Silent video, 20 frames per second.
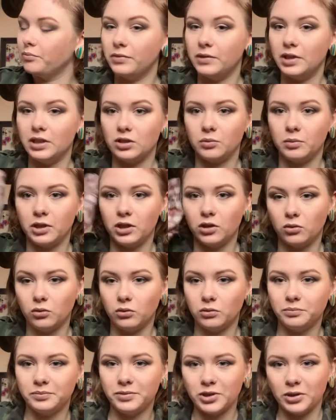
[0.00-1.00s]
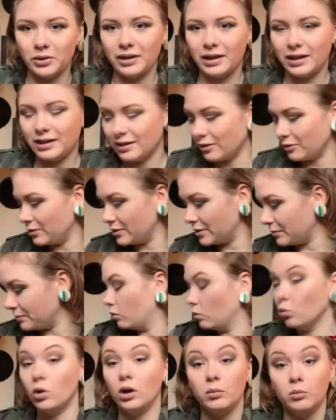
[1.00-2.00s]
These will be cool, so I like those.
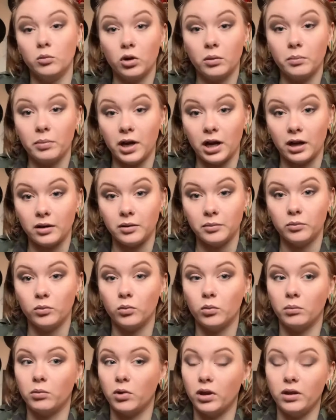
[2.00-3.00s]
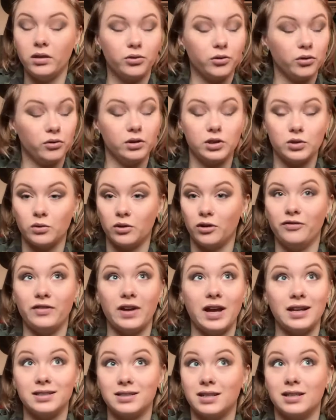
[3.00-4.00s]
One more bottom. I'm getting through this real
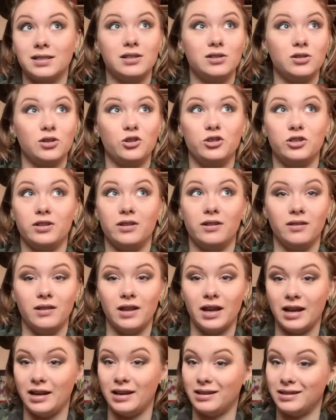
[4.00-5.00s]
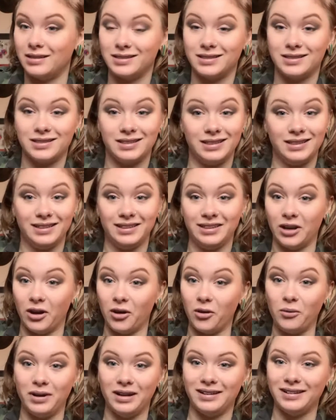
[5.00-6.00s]
fast because I told you the light is
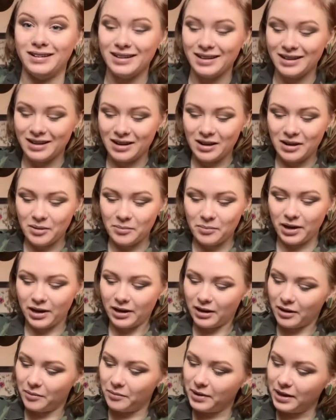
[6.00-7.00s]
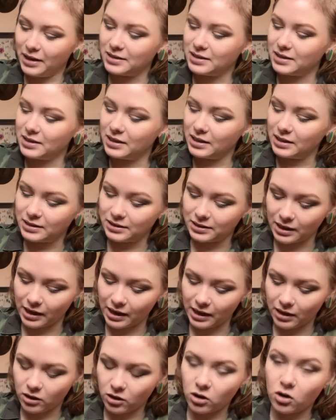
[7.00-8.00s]
going, but it's this
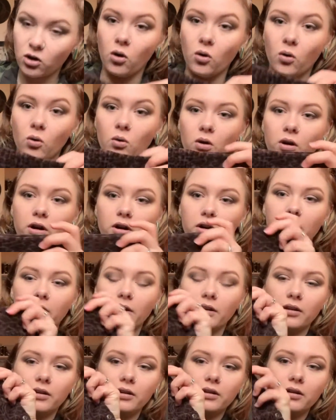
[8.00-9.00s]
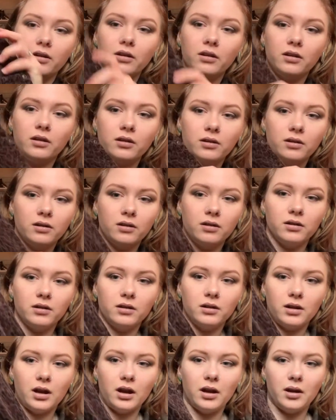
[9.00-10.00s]
like cord,
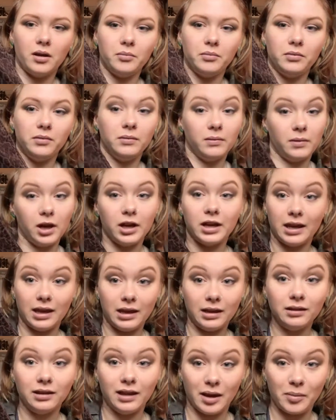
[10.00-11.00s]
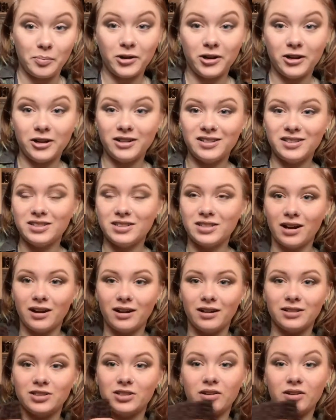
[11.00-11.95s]
again, leopard skirt.